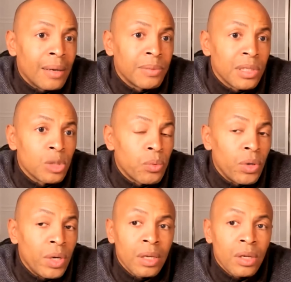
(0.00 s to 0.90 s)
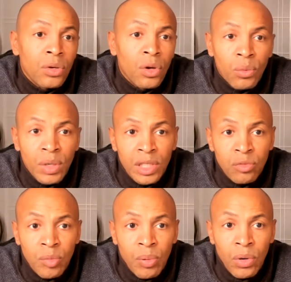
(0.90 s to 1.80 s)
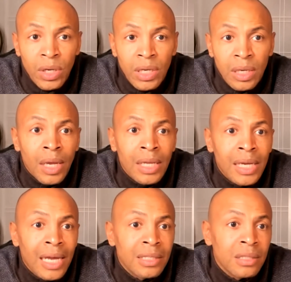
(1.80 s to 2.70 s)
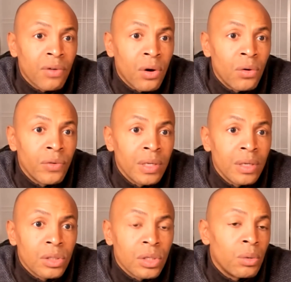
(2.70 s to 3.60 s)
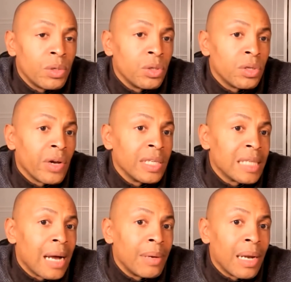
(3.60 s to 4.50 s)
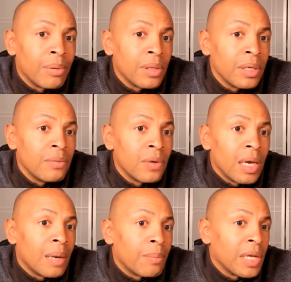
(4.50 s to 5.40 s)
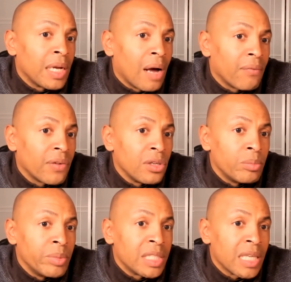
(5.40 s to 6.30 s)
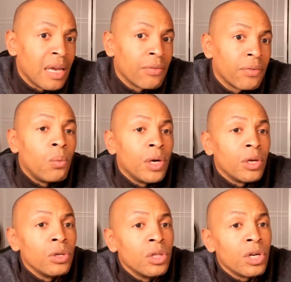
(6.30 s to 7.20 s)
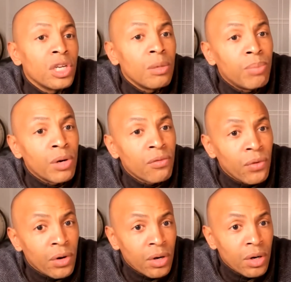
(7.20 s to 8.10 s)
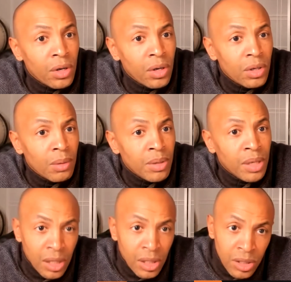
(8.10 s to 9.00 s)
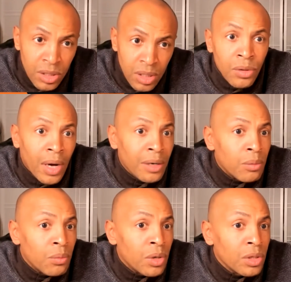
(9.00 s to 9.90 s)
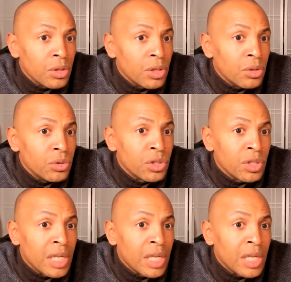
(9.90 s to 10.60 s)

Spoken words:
up to this point, no one has reported any cases of COVID. So we're doing a great job, and I believe, and I'm pretty confident you'll be safe. When are you looking to book for? Because I don't want you to lose your